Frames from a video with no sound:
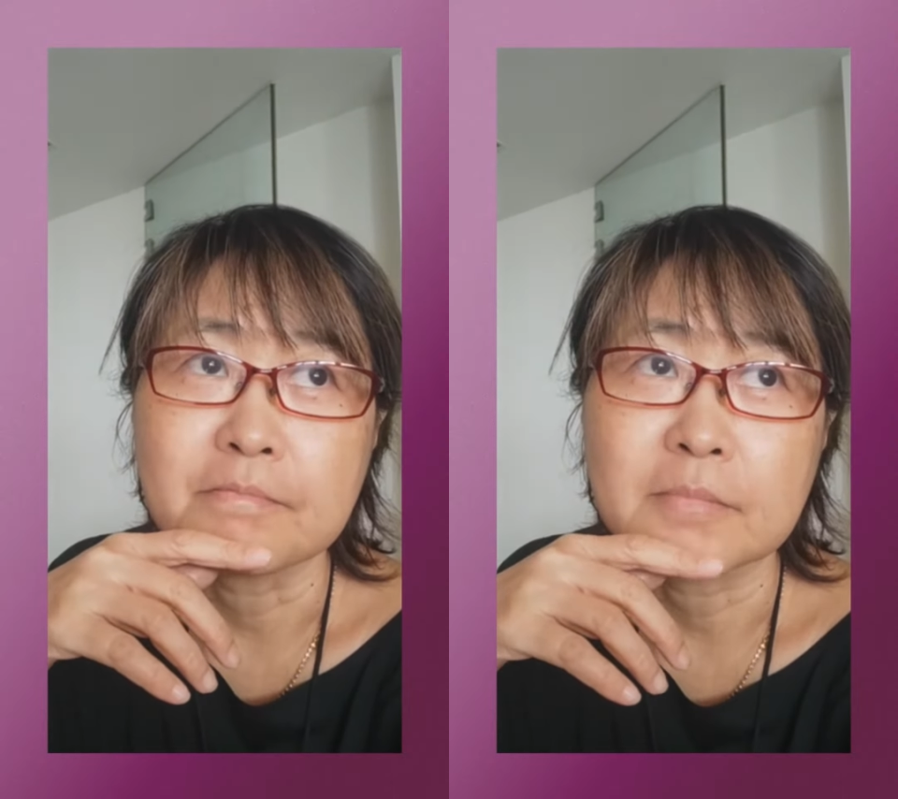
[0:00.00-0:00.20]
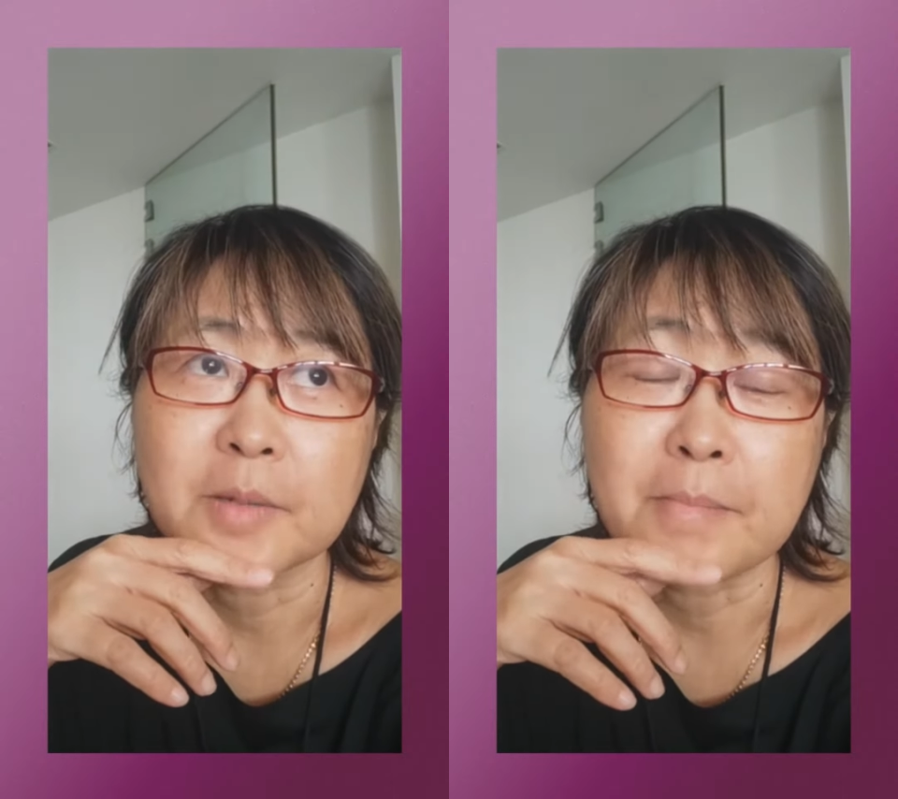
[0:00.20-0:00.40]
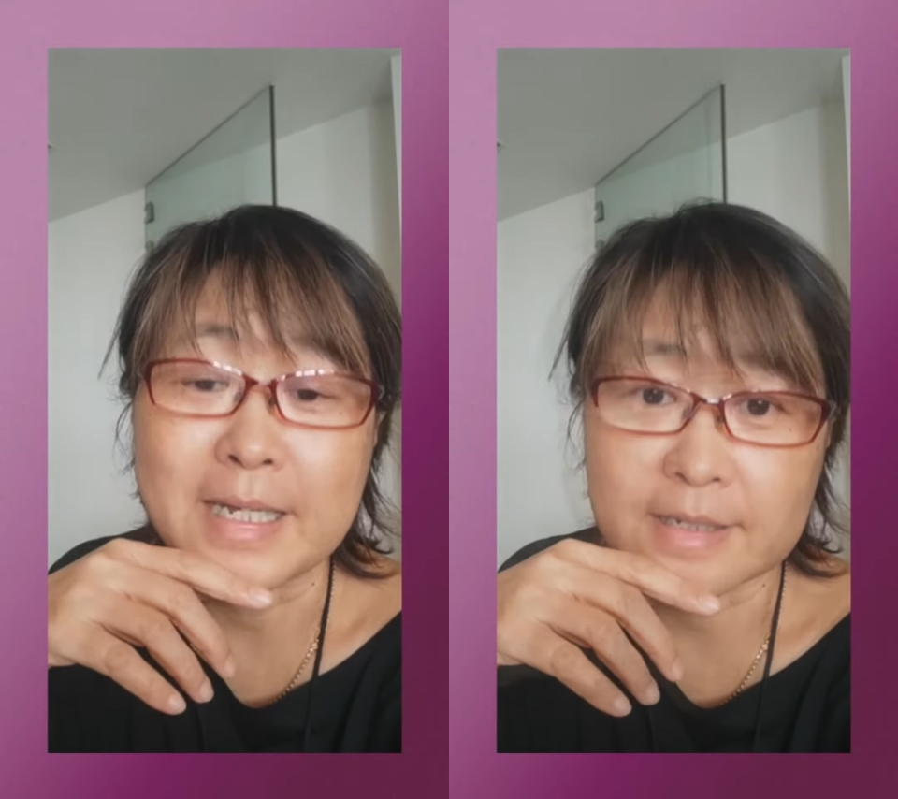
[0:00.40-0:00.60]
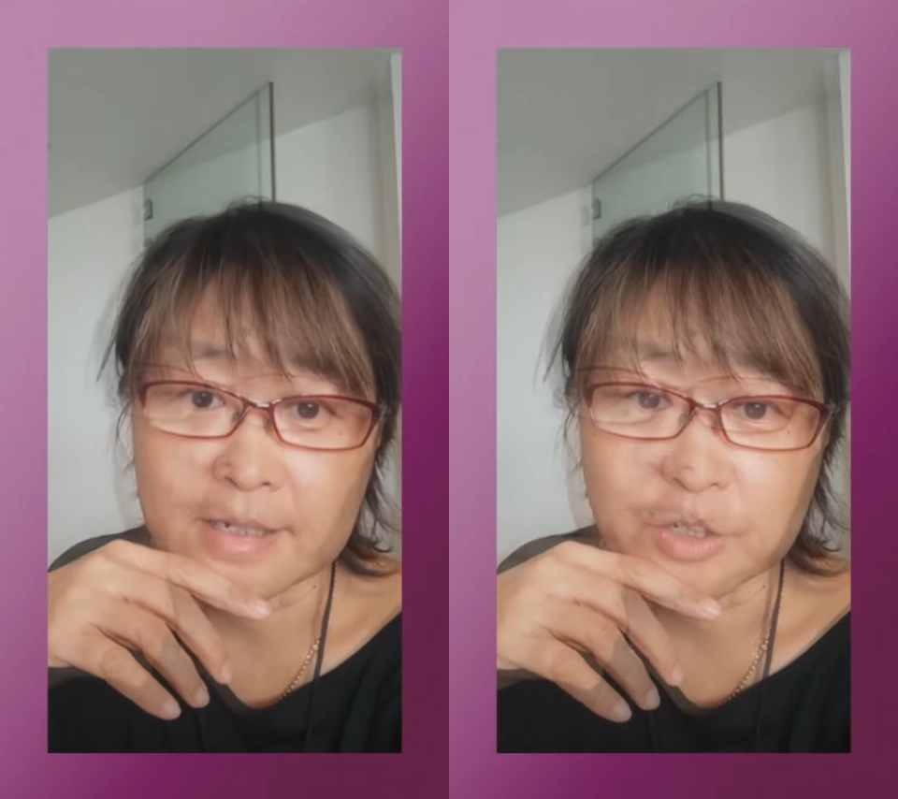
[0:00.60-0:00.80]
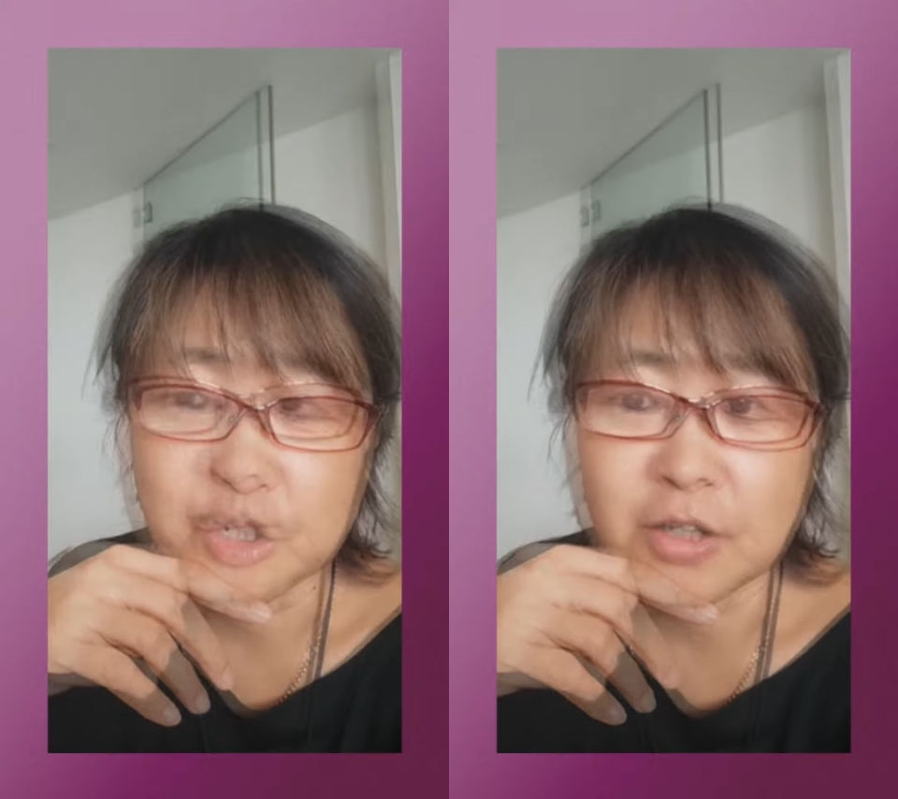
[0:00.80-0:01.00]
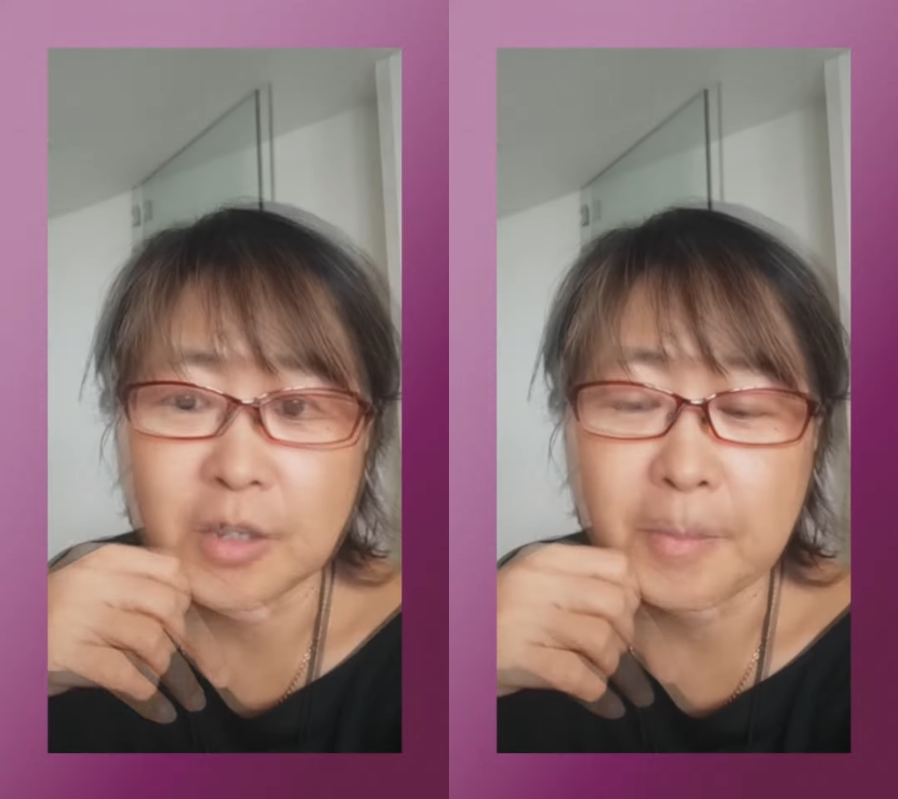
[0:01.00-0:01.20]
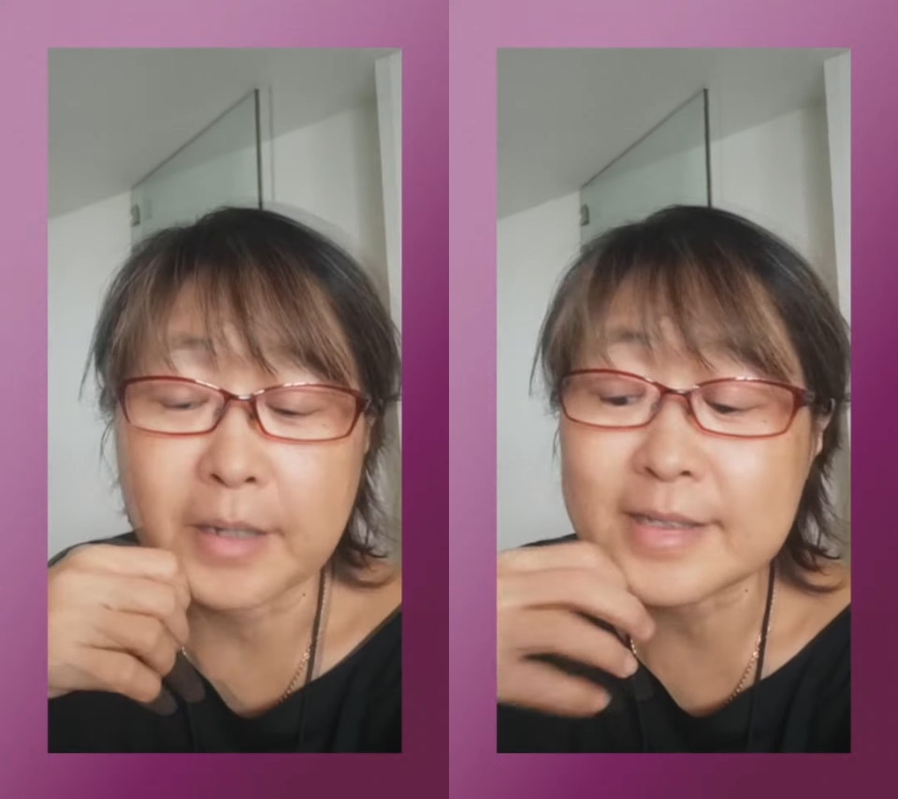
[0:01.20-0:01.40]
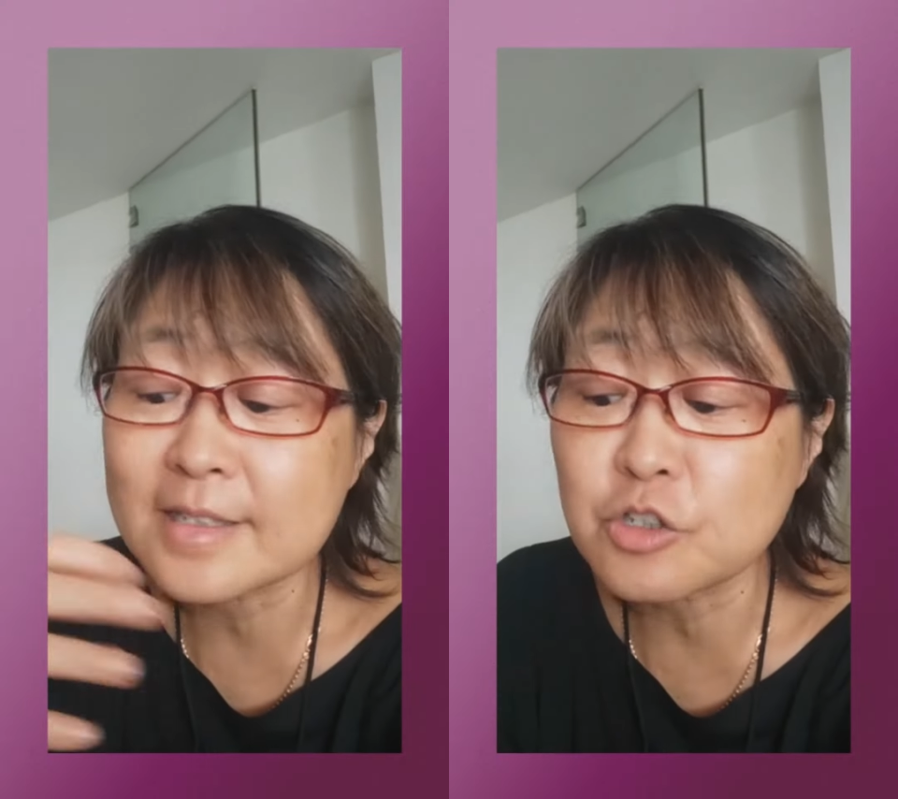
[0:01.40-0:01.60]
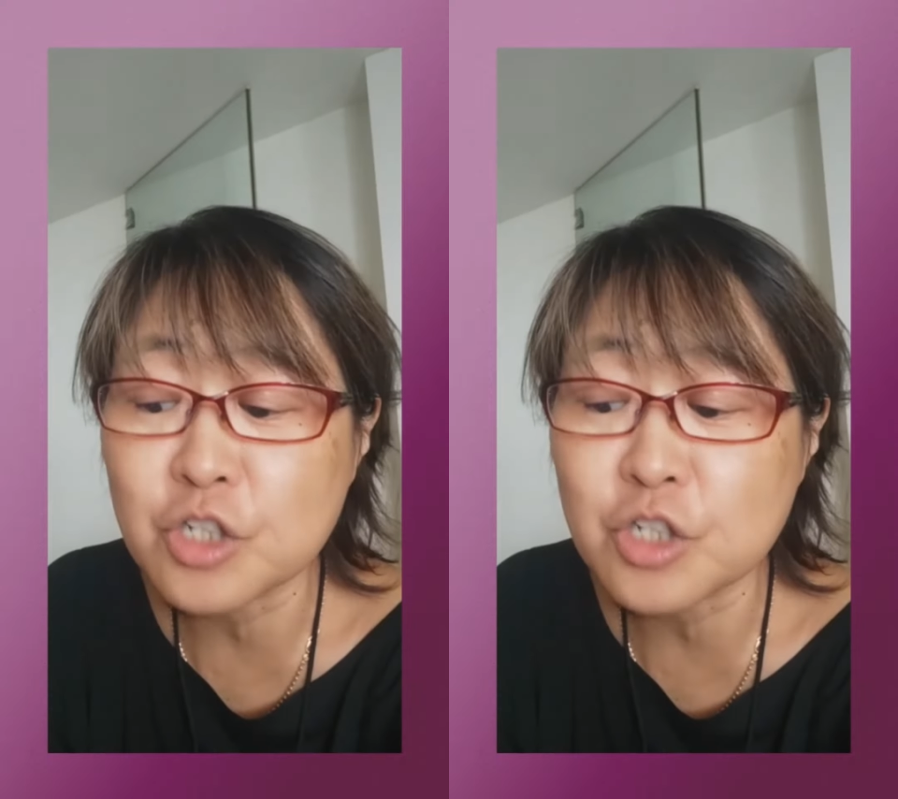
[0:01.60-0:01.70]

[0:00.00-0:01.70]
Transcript: message about, it's a